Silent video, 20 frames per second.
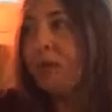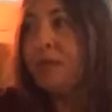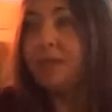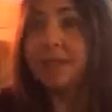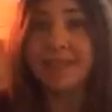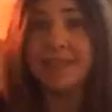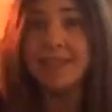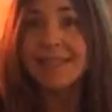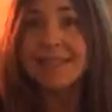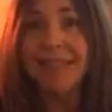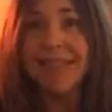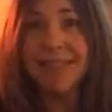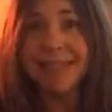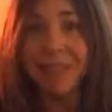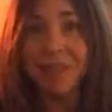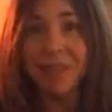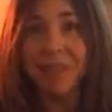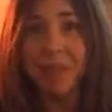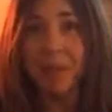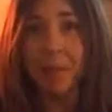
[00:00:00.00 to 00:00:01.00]
Does this say
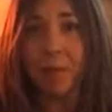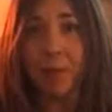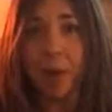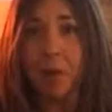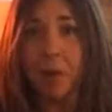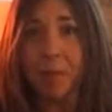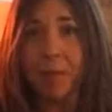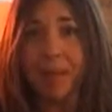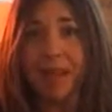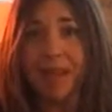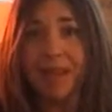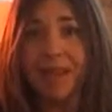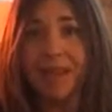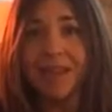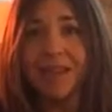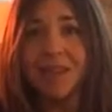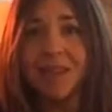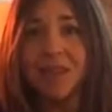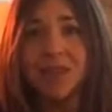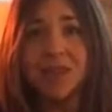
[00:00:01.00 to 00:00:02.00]
something about me?
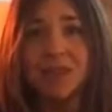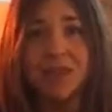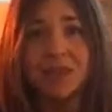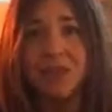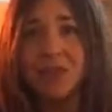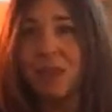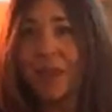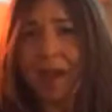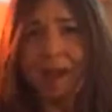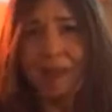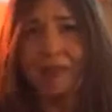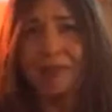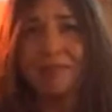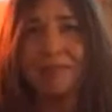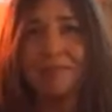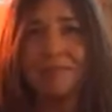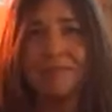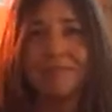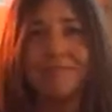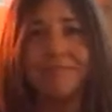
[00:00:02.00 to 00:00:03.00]
Do my
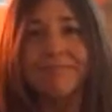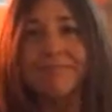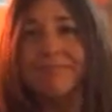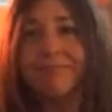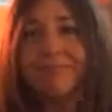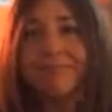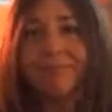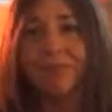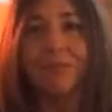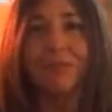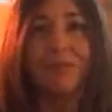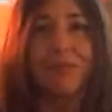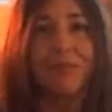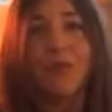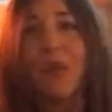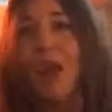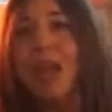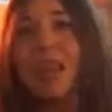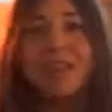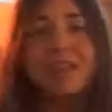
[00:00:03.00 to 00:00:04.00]

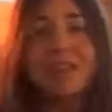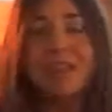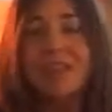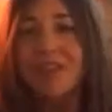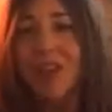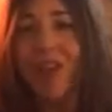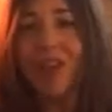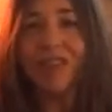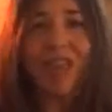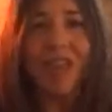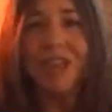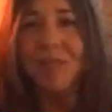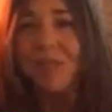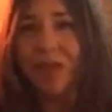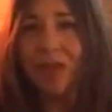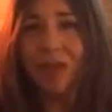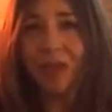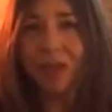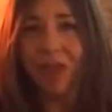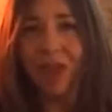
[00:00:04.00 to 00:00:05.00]
friends not like
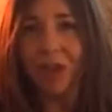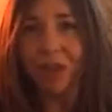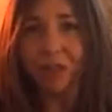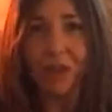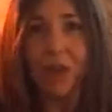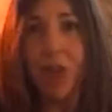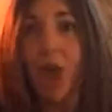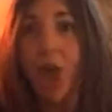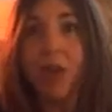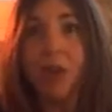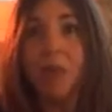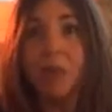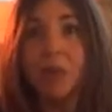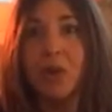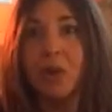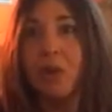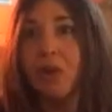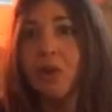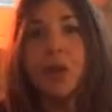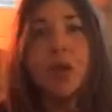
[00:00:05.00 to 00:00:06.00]
me? Are they
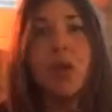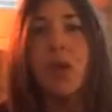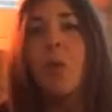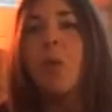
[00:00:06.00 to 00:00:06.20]
unreliable?